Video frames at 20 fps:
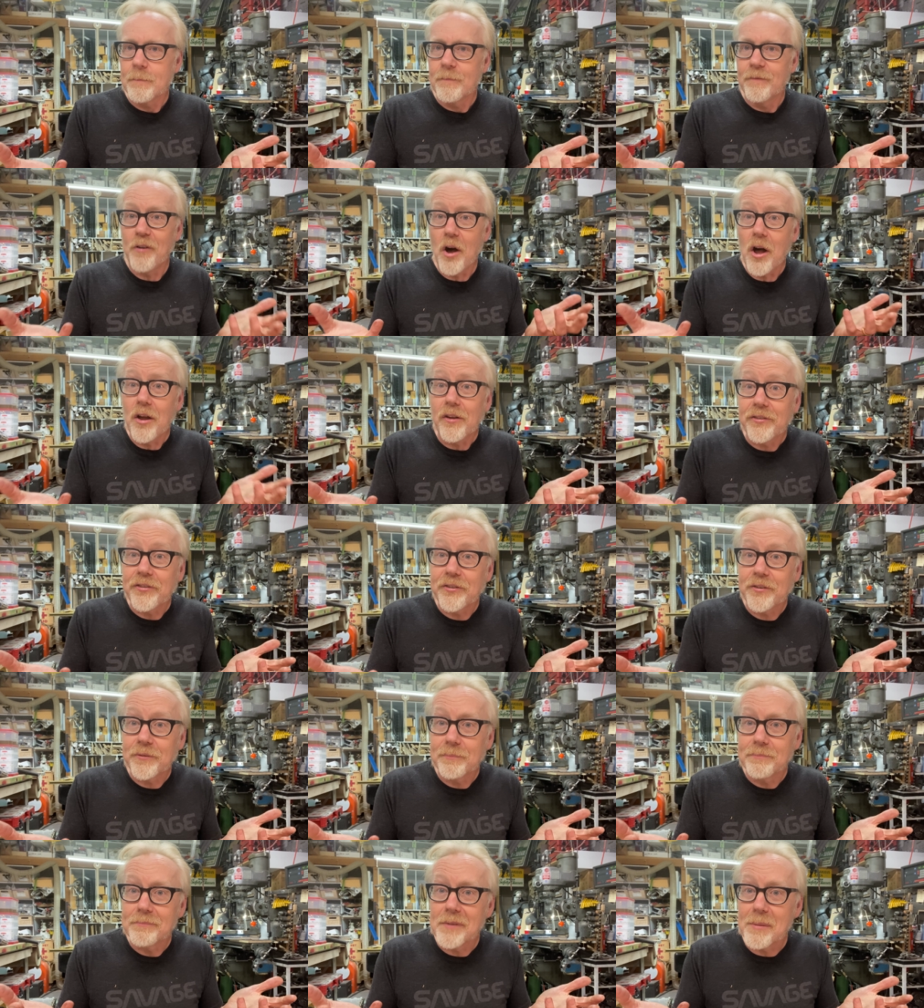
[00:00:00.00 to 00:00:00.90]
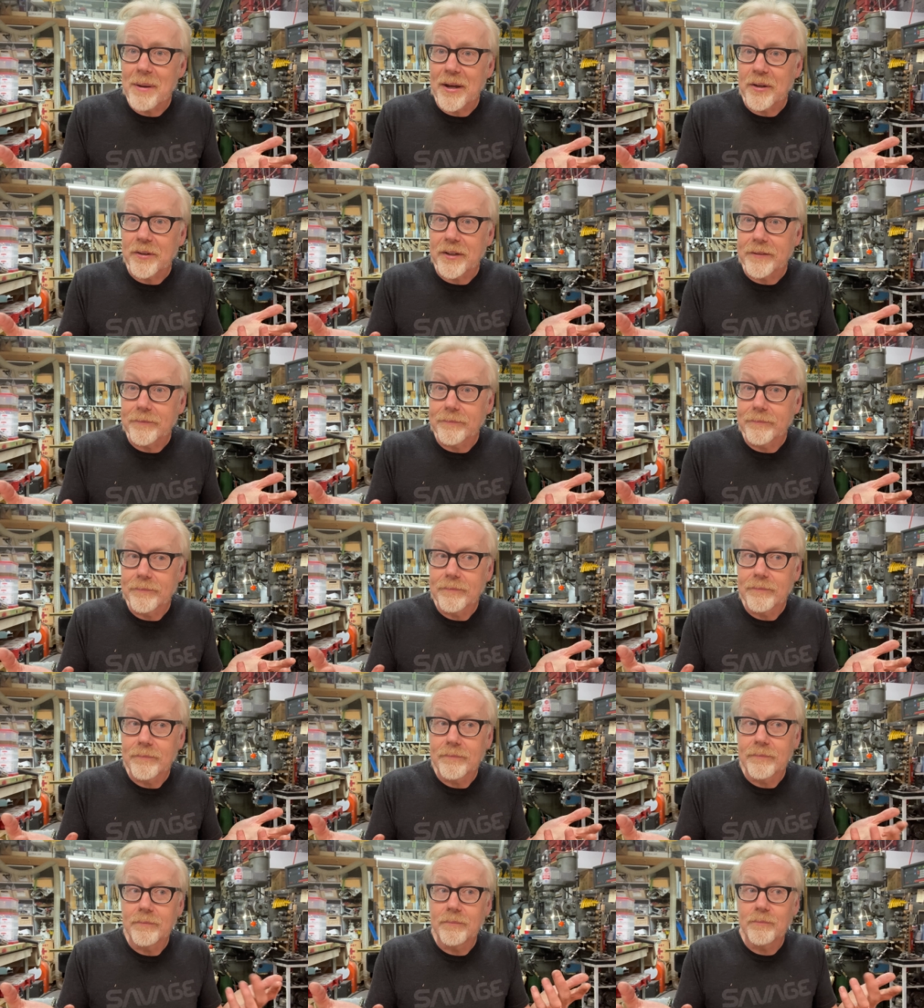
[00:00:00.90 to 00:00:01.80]
false about it.
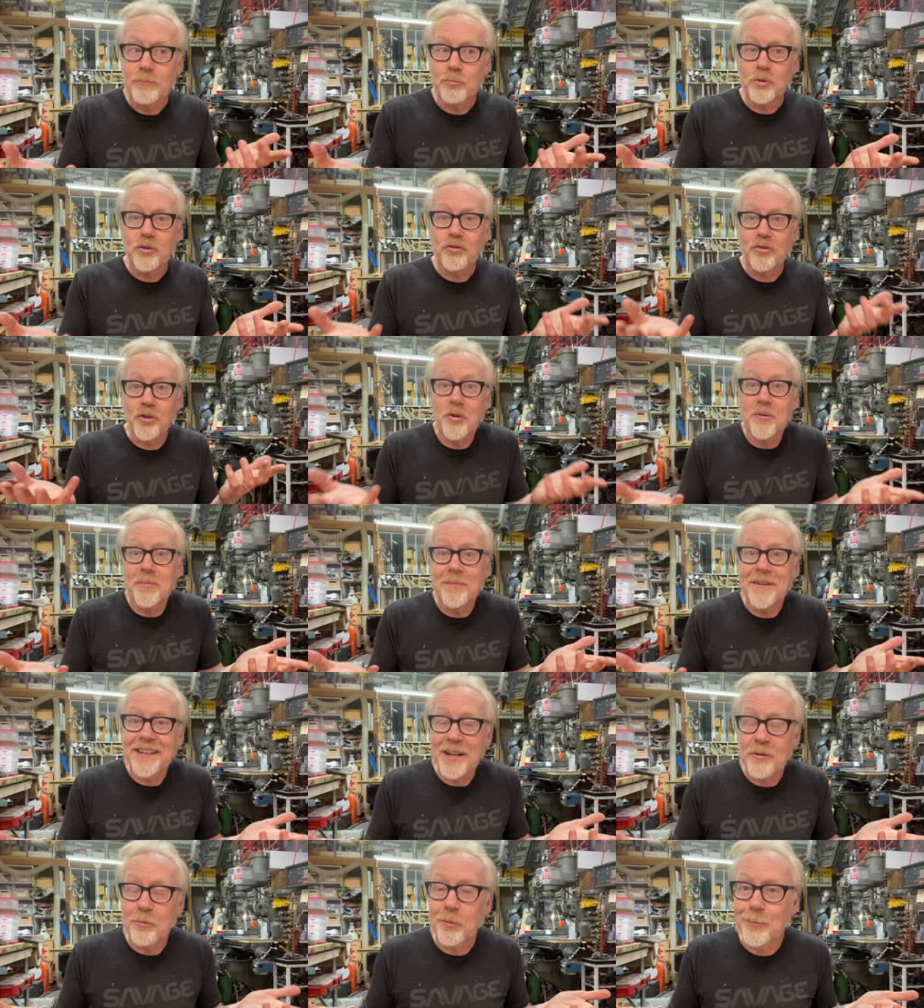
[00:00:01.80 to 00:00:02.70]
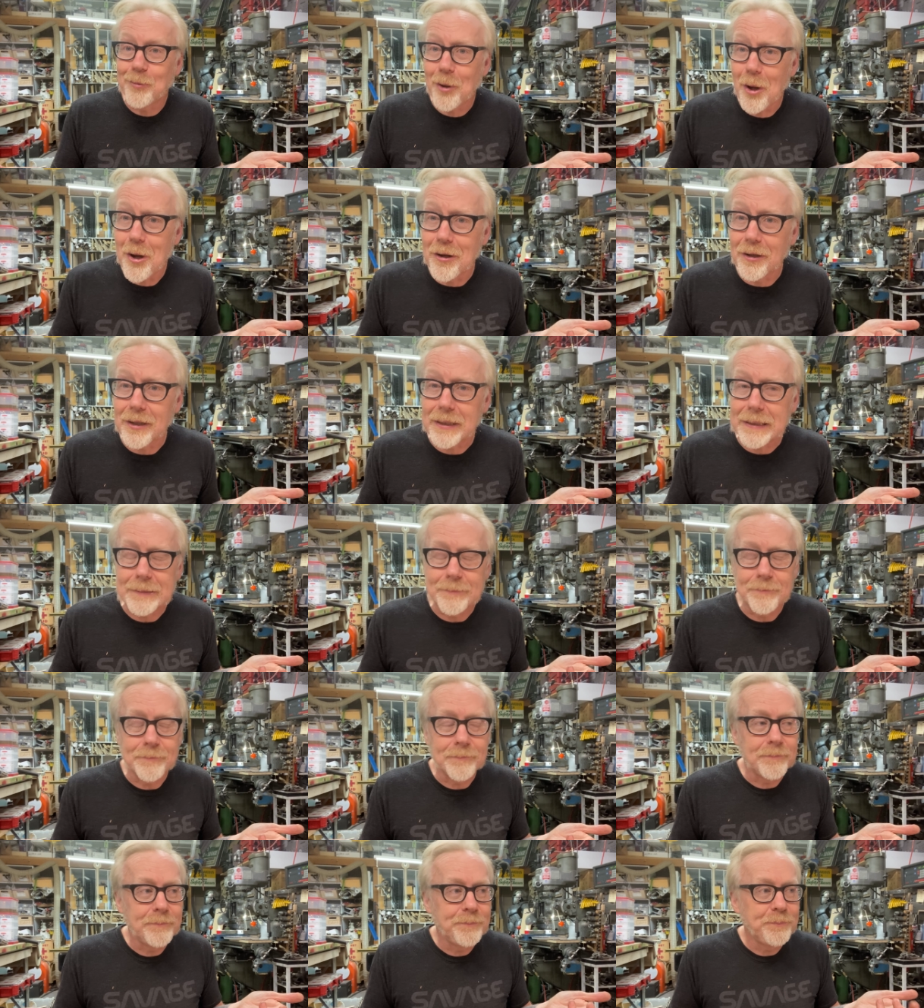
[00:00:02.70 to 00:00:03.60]
We'd show them that they were wrong.
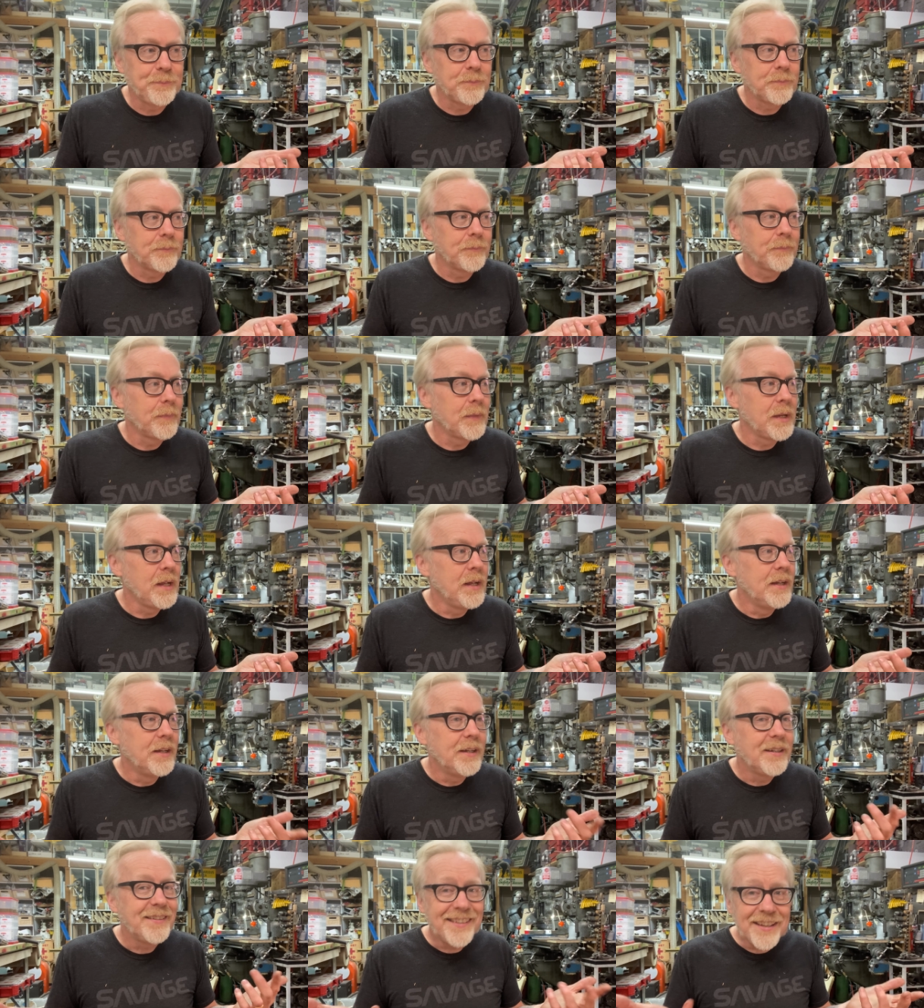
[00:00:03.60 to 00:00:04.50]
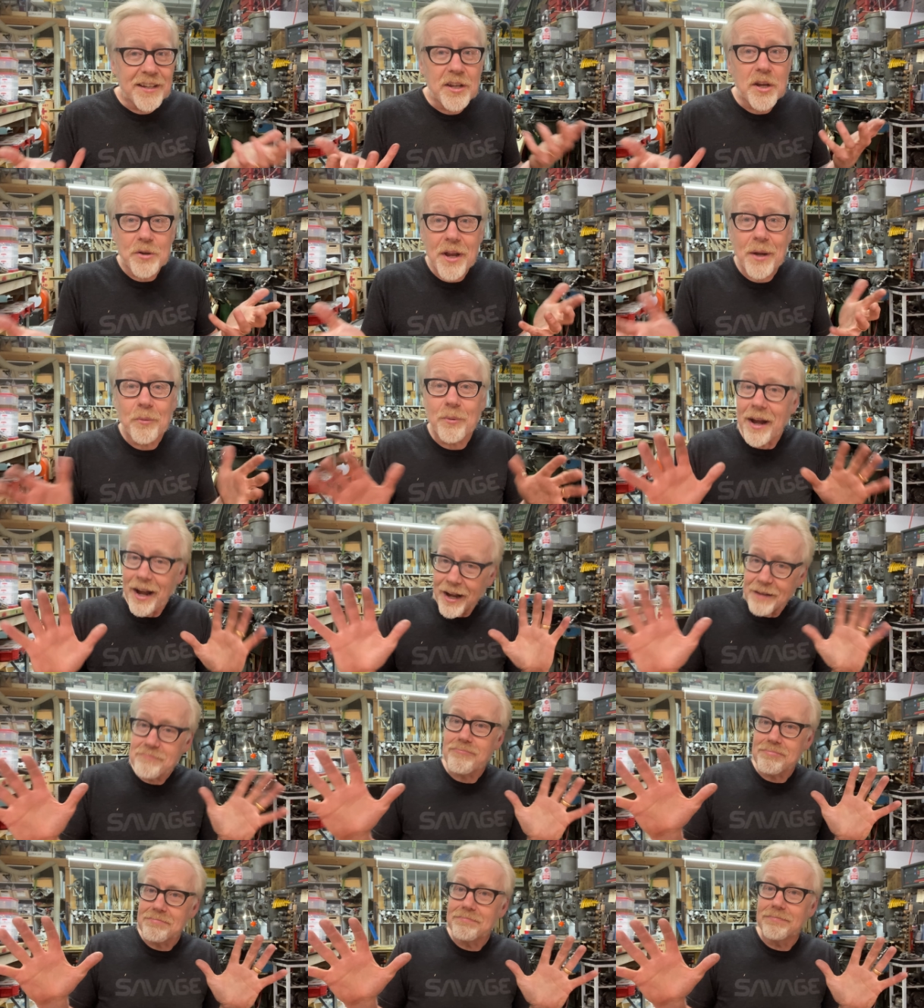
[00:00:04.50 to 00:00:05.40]
Now,
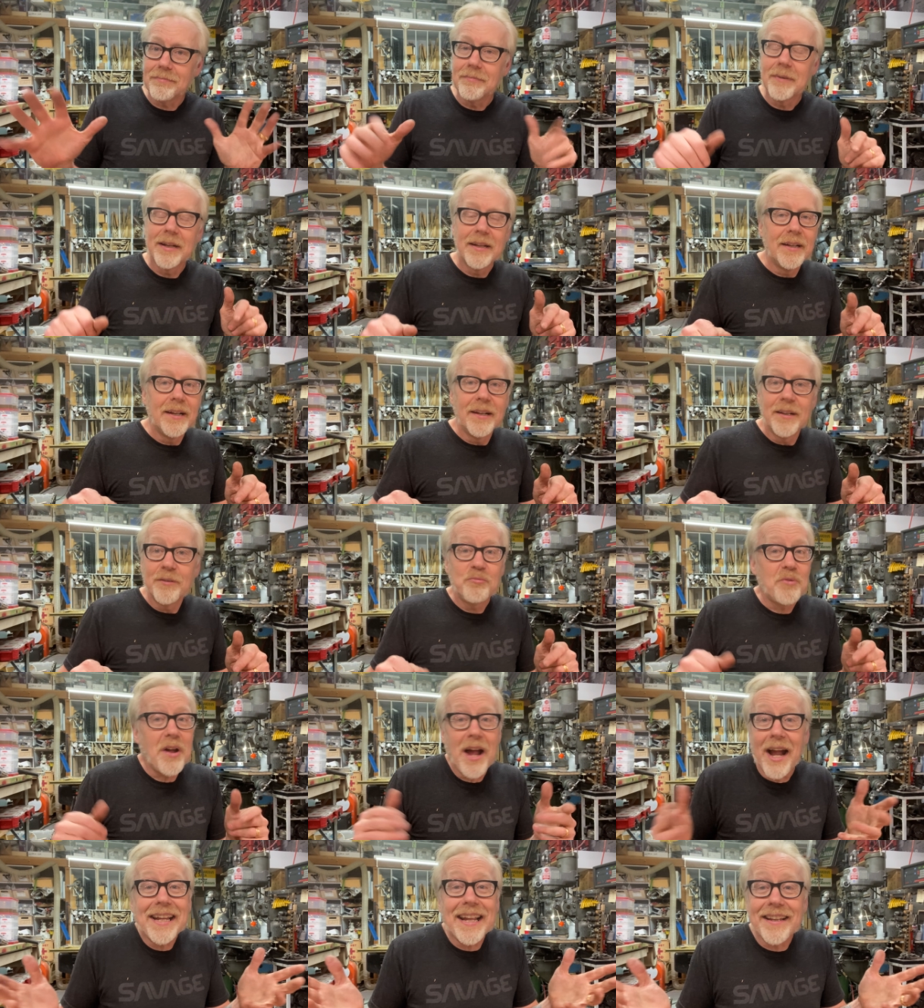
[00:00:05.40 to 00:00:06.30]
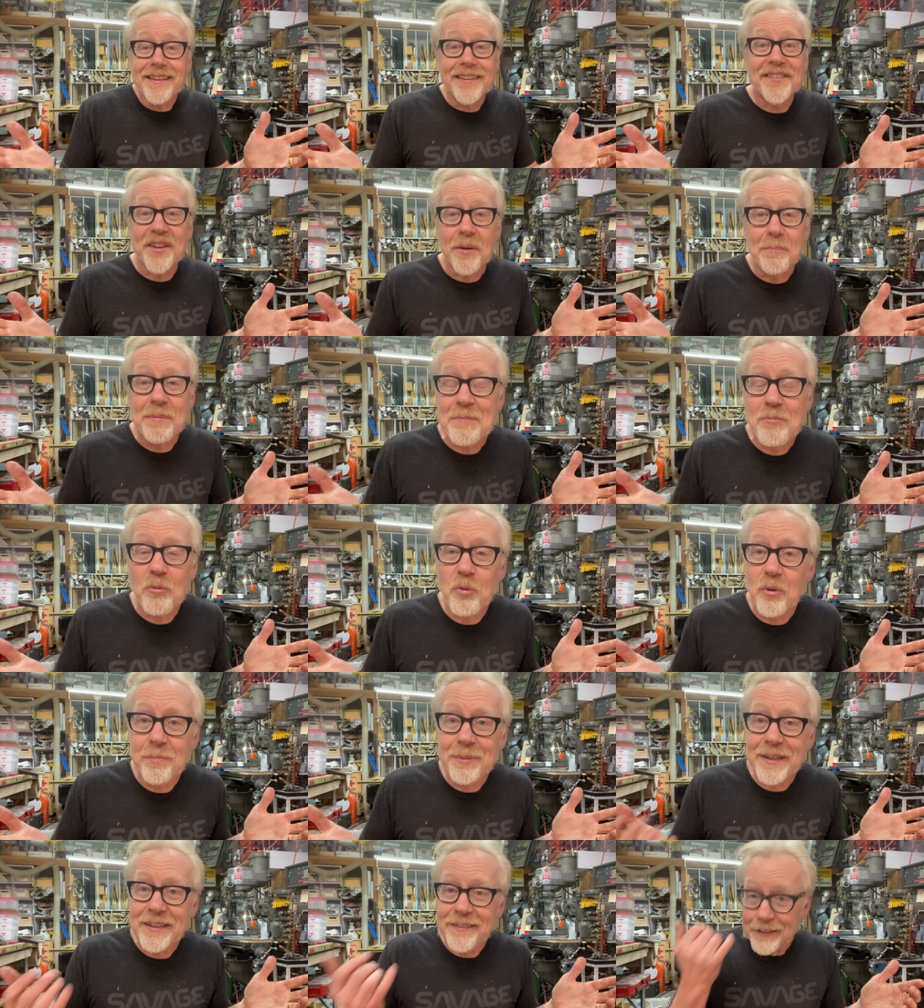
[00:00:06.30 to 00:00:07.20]
I get that some people
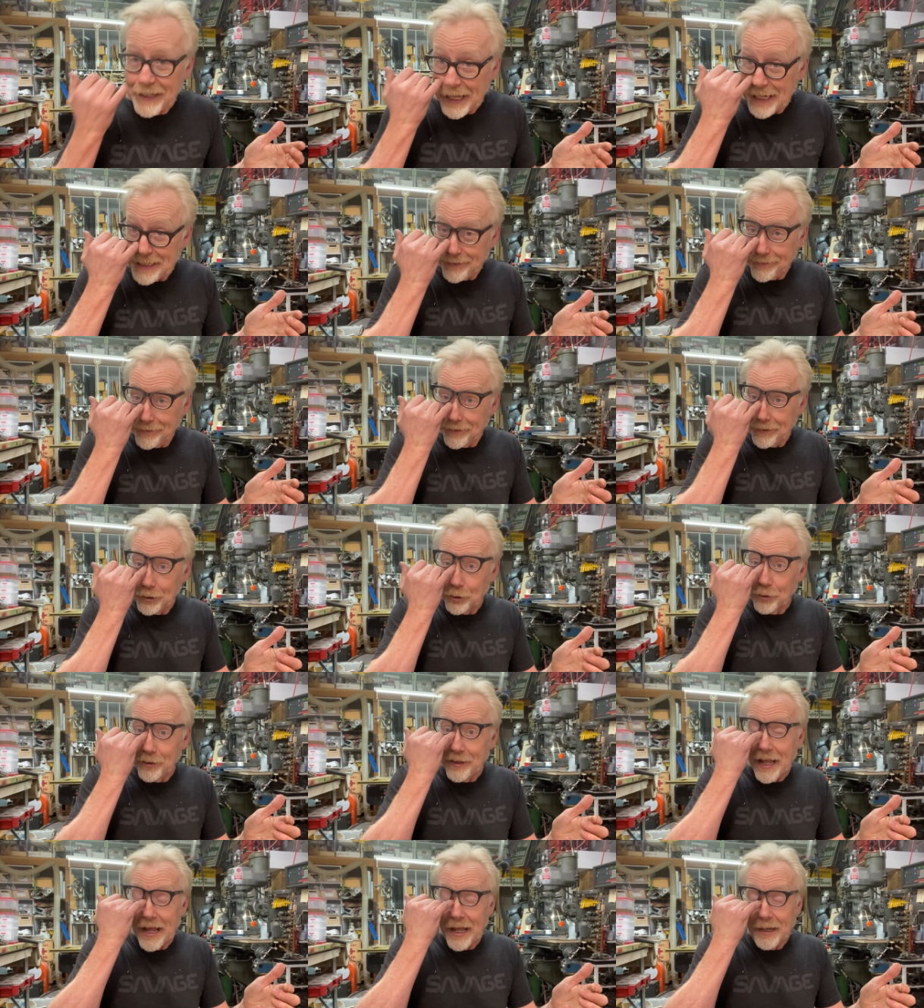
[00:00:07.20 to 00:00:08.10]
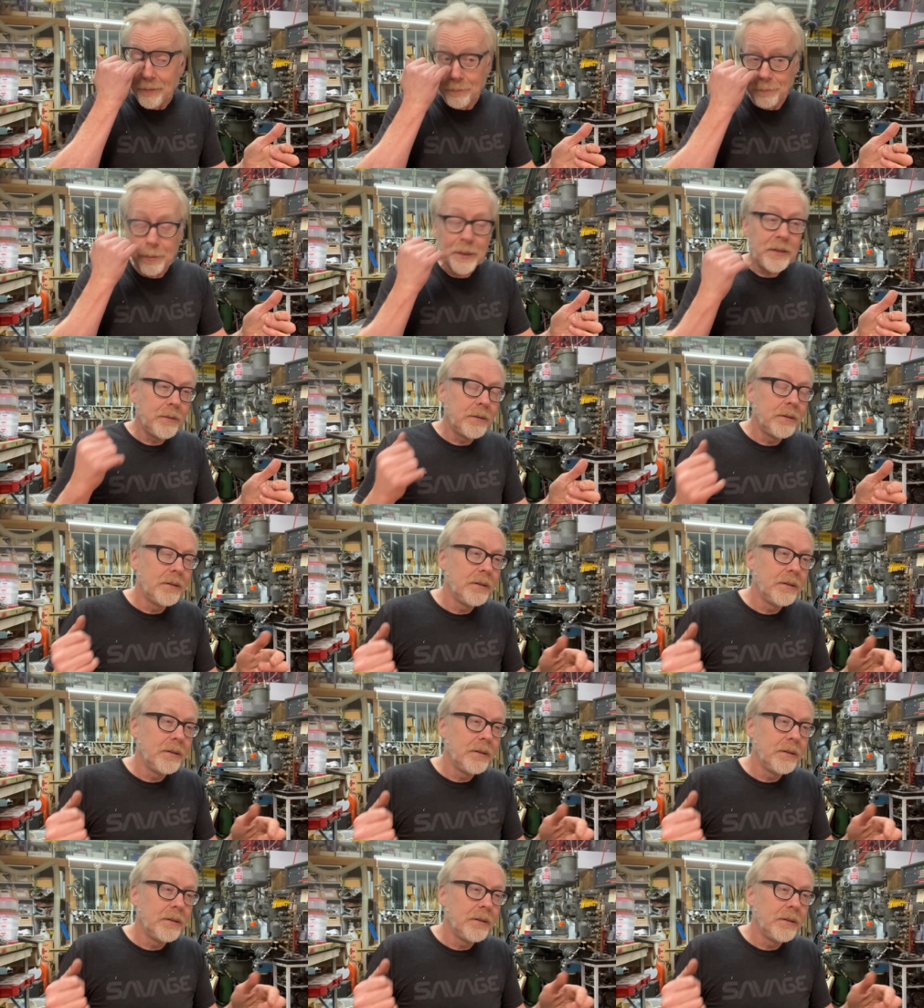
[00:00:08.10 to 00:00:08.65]
would be delighted to learn that, but